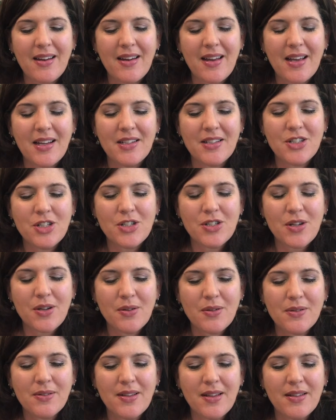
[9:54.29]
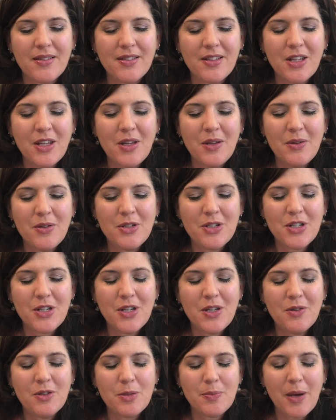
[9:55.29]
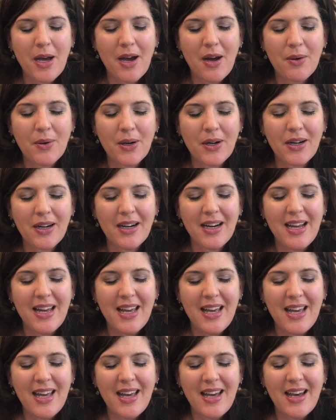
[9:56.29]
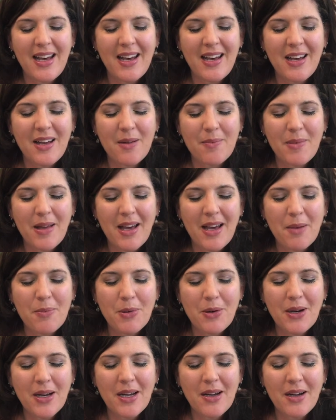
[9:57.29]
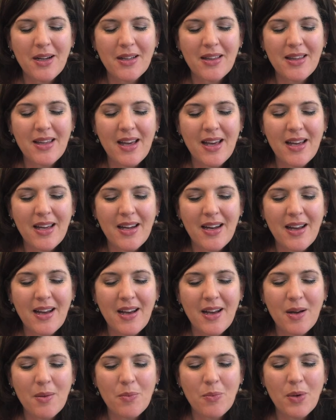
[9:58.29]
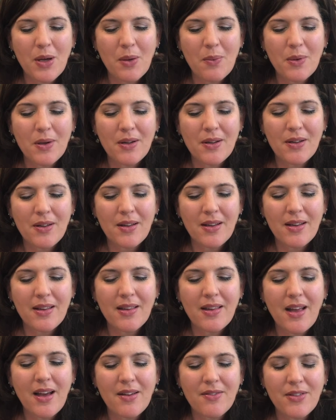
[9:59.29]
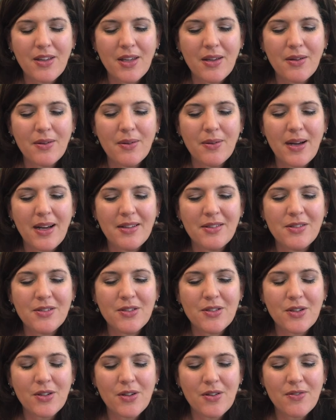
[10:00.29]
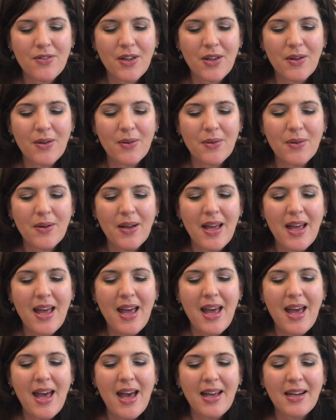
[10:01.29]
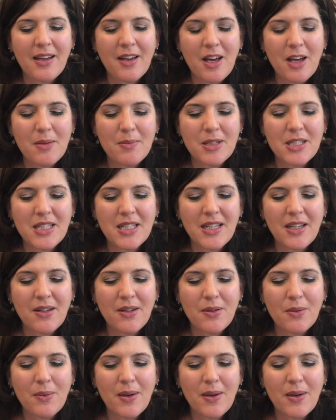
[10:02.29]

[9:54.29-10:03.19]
and shows us huge, huge power. I pray, God, that we will love you and serve you and come to you